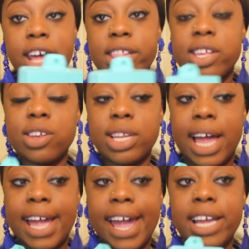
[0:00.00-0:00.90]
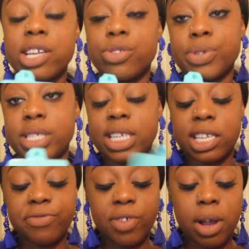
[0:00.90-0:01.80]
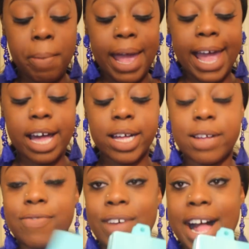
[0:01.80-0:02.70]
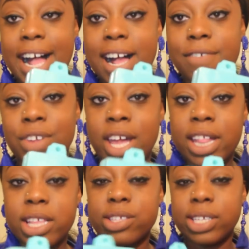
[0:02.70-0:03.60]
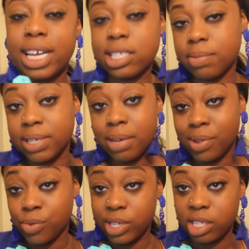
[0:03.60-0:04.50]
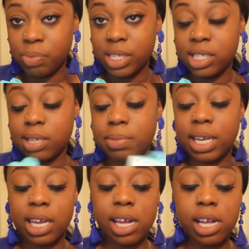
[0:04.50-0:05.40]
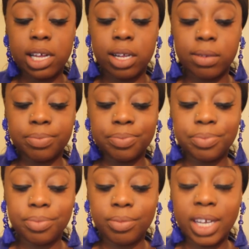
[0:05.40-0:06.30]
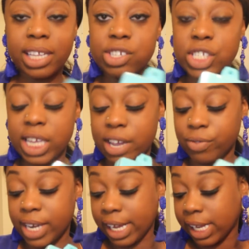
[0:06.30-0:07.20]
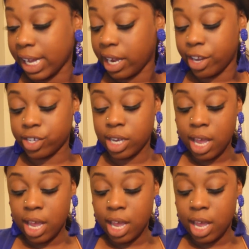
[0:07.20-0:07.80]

These are like 83 cents for a pack of five. These are like some demi wispies to me. Um, and they're just an everyday lash.